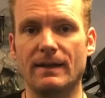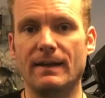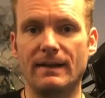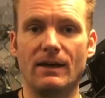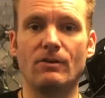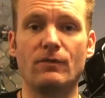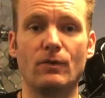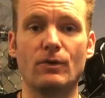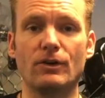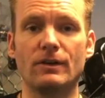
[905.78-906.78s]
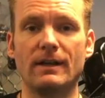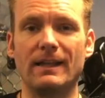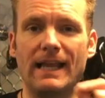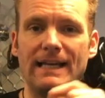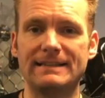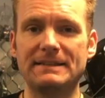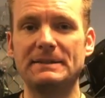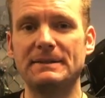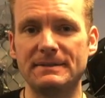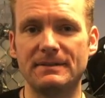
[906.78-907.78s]
And now for a last
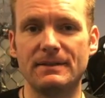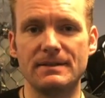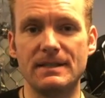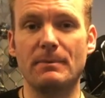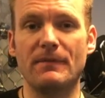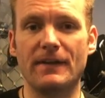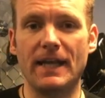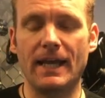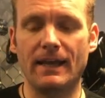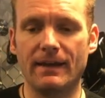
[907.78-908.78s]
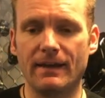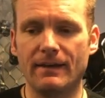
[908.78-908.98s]
little tip of the day.